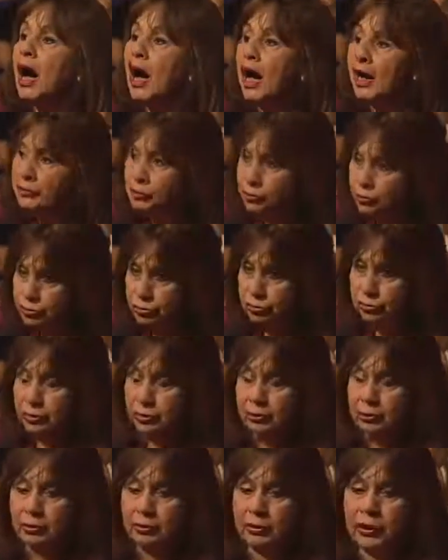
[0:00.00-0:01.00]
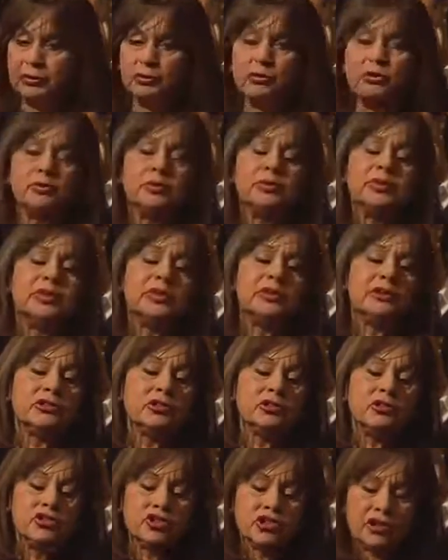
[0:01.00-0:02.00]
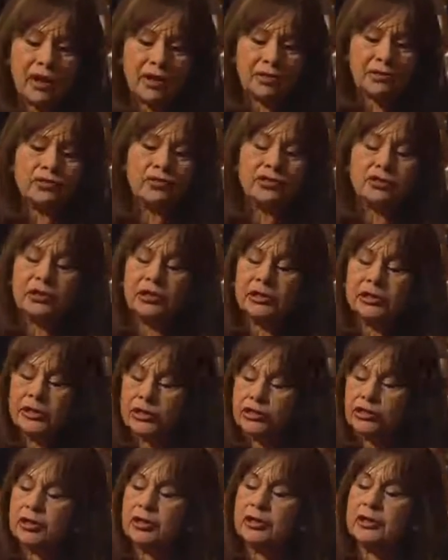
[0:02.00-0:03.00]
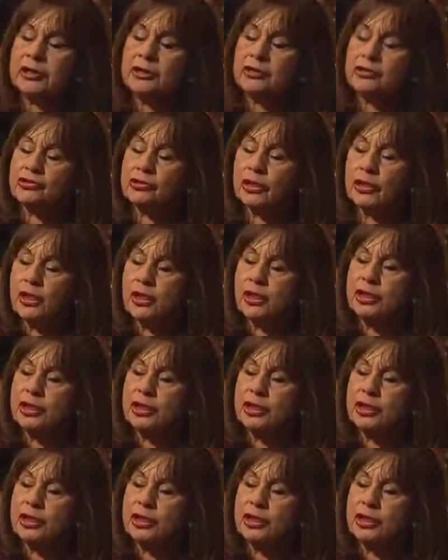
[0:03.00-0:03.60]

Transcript: untrue and to be just cliches